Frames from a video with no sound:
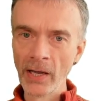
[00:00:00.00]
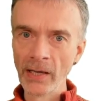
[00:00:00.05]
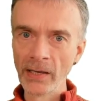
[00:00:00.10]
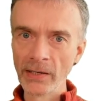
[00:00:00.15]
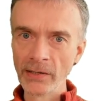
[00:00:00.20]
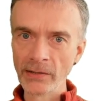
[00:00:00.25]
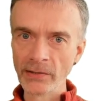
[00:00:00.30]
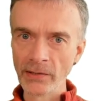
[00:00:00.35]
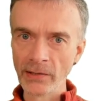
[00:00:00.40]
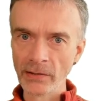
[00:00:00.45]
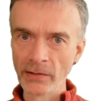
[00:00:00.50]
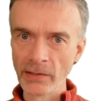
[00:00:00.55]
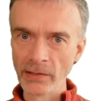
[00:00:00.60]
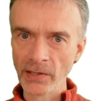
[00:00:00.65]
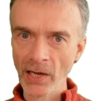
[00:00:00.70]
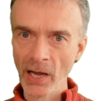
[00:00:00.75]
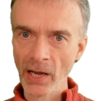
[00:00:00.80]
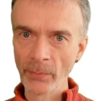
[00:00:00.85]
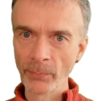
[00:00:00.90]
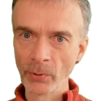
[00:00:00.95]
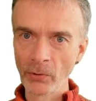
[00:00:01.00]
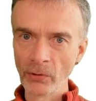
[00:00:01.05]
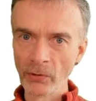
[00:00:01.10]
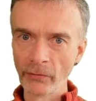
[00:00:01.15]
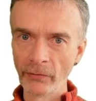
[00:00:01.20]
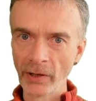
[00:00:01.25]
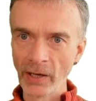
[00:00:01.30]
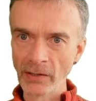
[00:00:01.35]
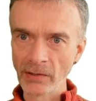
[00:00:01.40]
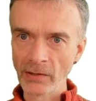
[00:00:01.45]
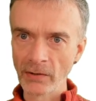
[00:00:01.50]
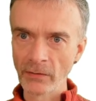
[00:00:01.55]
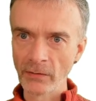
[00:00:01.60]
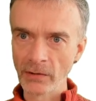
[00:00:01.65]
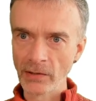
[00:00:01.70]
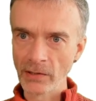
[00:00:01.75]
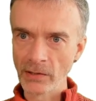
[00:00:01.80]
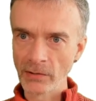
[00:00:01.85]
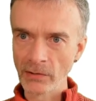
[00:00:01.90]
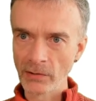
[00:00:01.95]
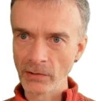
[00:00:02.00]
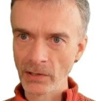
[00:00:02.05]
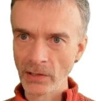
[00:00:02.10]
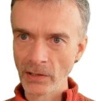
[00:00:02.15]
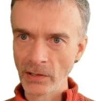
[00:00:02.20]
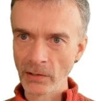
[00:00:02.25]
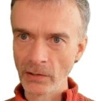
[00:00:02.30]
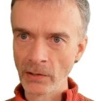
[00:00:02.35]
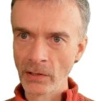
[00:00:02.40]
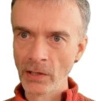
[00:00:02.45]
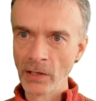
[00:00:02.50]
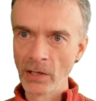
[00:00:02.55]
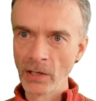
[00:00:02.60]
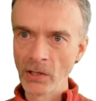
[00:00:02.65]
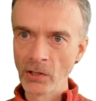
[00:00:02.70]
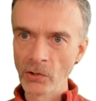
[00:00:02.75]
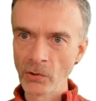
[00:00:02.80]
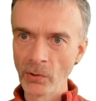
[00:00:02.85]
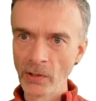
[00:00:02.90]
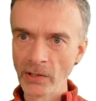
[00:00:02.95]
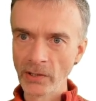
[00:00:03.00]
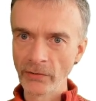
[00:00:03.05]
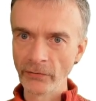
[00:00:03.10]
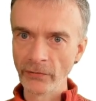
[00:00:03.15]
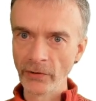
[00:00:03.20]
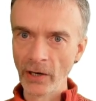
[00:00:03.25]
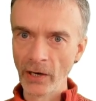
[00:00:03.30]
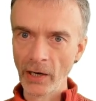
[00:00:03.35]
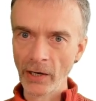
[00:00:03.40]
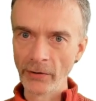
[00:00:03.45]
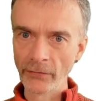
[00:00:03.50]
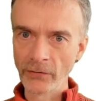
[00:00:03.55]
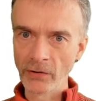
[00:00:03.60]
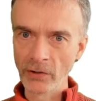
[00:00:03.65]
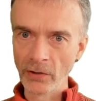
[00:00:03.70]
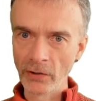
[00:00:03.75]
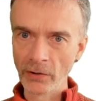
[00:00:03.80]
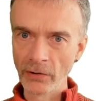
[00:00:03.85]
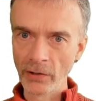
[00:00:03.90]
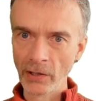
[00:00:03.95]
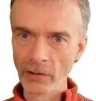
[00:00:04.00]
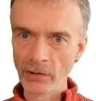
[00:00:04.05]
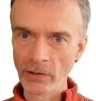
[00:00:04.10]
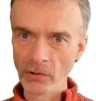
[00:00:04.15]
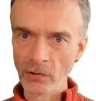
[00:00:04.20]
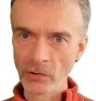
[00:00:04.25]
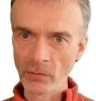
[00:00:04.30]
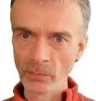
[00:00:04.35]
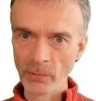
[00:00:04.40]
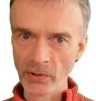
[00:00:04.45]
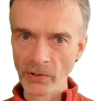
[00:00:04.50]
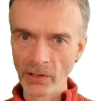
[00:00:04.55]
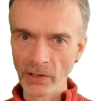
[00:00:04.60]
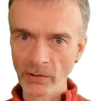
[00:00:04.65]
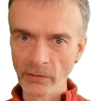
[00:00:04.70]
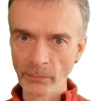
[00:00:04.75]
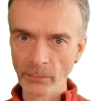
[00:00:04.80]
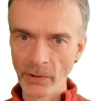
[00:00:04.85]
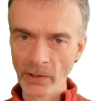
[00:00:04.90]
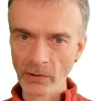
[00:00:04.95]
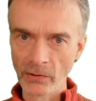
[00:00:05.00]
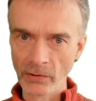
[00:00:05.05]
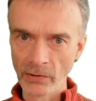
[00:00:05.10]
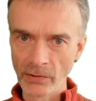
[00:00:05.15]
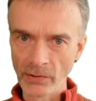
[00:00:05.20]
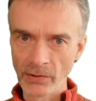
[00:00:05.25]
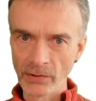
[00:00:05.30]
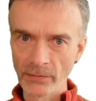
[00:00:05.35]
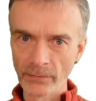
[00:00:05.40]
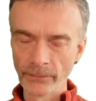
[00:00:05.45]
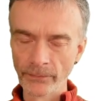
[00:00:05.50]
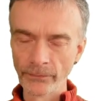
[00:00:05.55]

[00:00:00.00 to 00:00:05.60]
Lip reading: is that these hyporeflectivities are seen in 25 to 32% of patients.